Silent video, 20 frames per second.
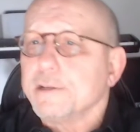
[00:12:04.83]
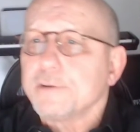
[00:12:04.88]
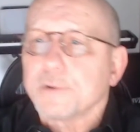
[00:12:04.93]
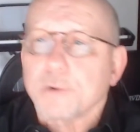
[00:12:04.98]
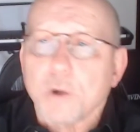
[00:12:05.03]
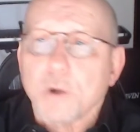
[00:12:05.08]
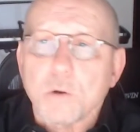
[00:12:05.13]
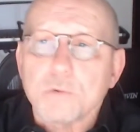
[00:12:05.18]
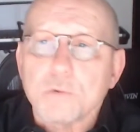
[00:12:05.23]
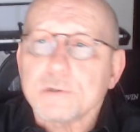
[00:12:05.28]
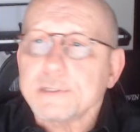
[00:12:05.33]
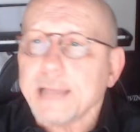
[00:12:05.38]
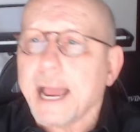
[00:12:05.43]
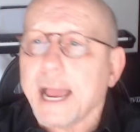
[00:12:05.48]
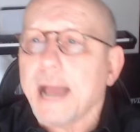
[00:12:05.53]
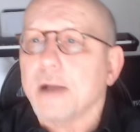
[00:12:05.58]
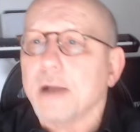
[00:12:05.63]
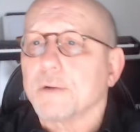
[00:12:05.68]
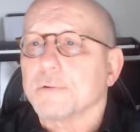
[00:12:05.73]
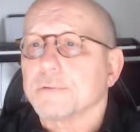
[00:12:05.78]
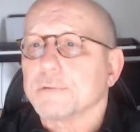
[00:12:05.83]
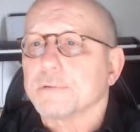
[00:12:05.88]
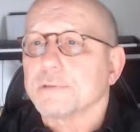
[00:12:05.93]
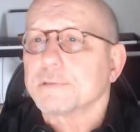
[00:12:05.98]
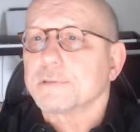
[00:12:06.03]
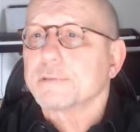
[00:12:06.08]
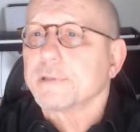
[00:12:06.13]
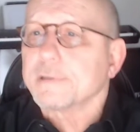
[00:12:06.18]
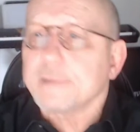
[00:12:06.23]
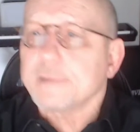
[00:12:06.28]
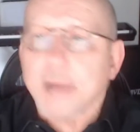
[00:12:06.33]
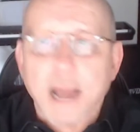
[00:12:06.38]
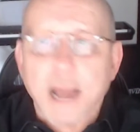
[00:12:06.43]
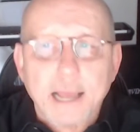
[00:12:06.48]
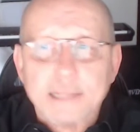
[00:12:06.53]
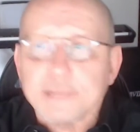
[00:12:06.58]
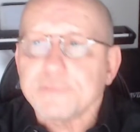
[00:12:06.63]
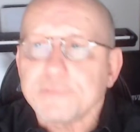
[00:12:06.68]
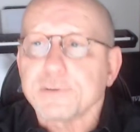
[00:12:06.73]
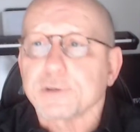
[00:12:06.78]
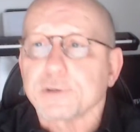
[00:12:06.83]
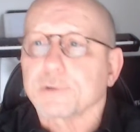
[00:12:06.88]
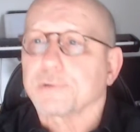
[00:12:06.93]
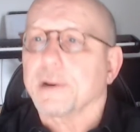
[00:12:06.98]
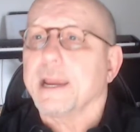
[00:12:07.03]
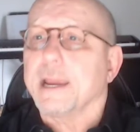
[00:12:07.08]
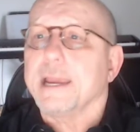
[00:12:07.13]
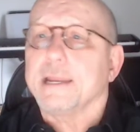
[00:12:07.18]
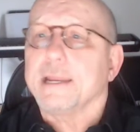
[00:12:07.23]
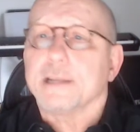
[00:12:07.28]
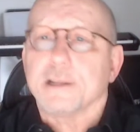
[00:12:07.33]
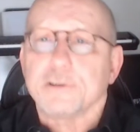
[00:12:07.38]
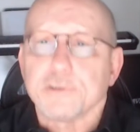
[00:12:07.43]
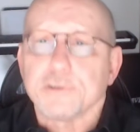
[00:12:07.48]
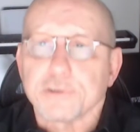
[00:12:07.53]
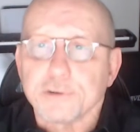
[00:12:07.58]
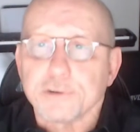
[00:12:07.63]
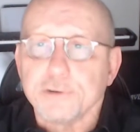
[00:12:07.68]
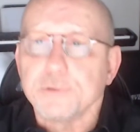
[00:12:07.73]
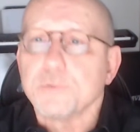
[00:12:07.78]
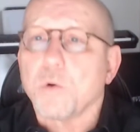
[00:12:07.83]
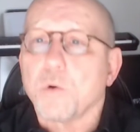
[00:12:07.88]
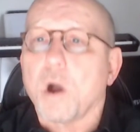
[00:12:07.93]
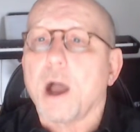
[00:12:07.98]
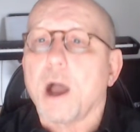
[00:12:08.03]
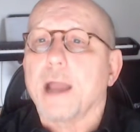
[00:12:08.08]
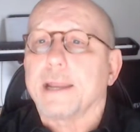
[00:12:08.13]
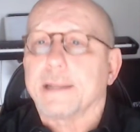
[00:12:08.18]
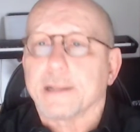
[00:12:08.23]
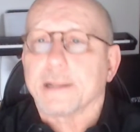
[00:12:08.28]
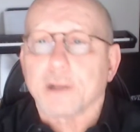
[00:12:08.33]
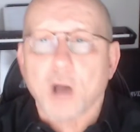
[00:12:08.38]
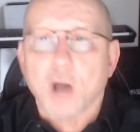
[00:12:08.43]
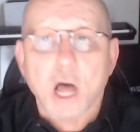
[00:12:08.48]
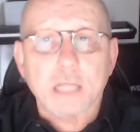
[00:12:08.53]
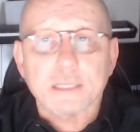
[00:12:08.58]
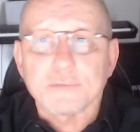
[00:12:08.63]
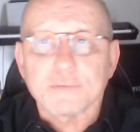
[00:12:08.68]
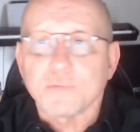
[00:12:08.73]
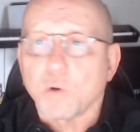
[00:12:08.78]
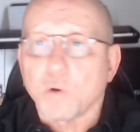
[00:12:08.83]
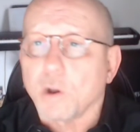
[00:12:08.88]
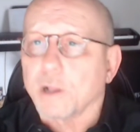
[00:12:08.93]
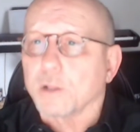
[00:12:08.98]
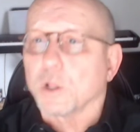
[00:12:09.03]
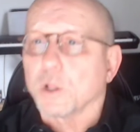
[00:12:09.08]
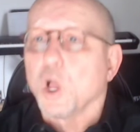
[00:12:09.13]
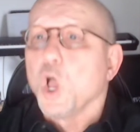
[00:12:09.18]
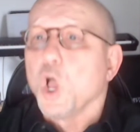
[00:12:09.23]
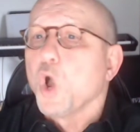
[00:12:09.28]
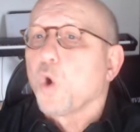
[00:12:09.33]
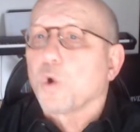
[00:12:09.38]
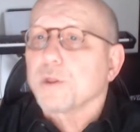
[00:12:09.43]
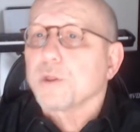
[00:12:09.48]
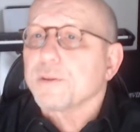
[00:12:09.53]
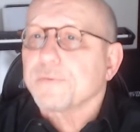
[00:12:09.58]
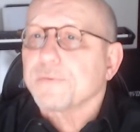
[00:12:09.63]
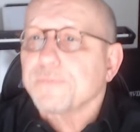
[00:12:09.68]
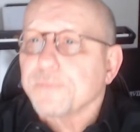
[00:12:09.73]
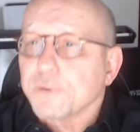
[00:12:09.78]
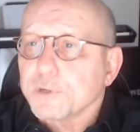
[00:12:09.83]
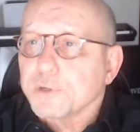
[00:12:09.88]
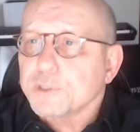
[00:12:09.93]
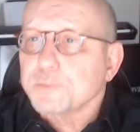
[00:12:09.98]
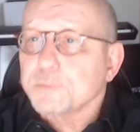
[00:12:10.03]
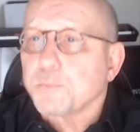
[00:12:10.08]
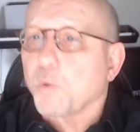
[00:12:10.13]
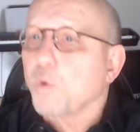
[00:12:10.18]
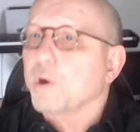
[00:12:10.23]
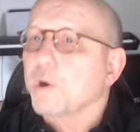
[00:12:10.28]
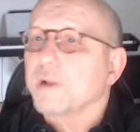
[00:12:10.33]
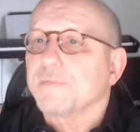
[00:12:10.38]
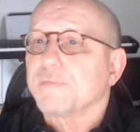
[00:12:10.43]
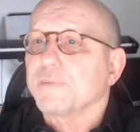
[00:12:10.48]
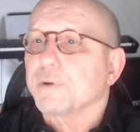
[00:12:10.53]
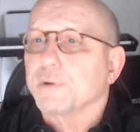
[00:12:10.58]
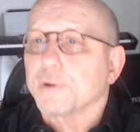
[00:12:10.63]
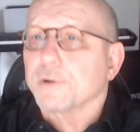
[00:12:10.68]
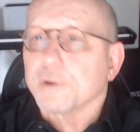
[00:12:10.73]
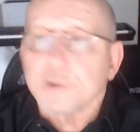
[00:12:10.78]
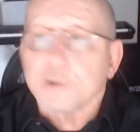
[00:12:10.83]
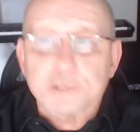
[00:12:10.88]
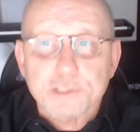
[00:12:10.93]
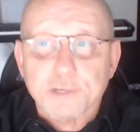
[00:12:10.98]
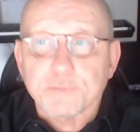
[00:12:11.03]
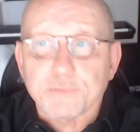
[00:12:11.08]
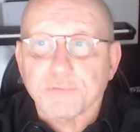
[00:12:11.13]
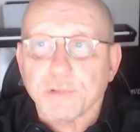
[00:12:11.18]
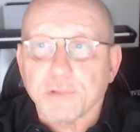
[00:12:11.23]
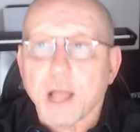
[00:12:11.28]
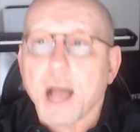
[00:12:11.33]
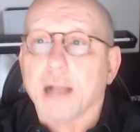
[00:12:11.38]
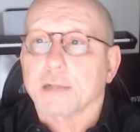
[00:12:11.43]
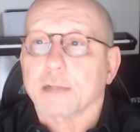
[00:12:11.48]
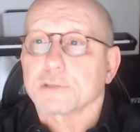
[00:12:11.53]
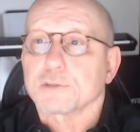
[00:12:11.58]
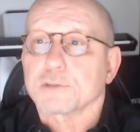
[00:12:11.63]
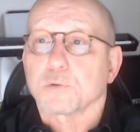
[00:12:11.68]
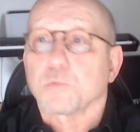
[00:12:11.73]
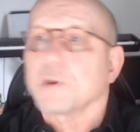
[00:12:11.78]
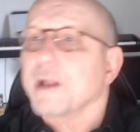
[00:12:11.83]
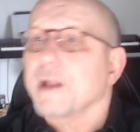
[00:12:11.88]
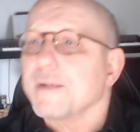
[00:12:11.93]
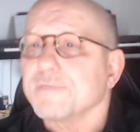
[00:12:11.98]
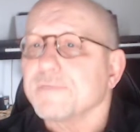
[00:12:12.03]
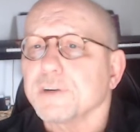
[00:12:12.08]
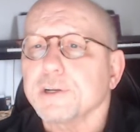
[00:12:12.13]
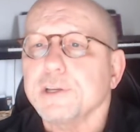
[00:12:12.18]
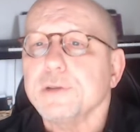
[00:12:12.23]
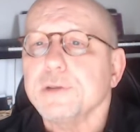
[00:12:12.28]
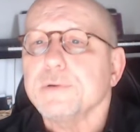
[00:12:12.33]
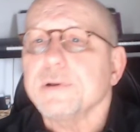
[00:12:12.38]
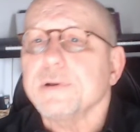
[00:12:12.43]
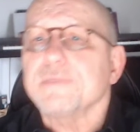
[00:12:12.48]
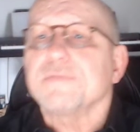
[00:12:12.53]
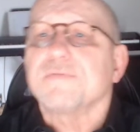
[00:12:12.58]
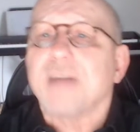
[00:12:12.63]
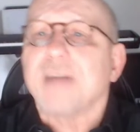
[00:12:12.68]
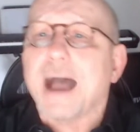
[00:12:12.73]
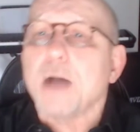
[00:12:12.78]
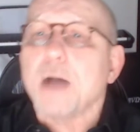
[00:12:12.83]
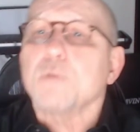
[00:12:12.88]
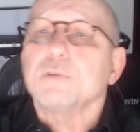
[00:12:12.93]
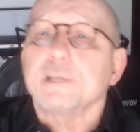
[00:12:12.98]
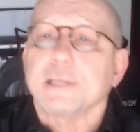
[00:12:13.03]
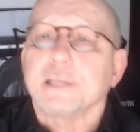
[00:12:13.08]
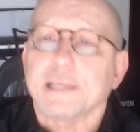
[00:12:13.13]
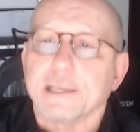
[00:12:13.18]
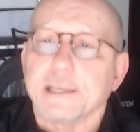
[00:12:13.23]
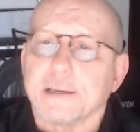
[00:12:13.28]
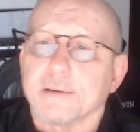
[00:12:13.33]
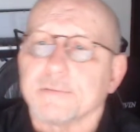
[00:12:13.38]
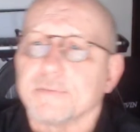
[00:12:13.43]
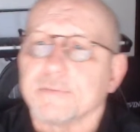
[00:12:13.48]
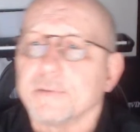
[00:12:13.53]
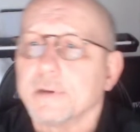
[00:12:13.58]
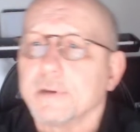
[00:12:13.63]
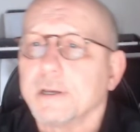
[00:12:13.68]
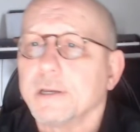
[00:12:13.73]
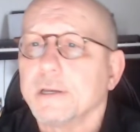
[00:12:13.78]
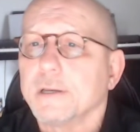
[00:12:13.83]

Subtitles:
in your own towns the tithe of your grain and your new wine and olive oil, or the firstborn of your herds and flocks, or whatever you have vowed to give,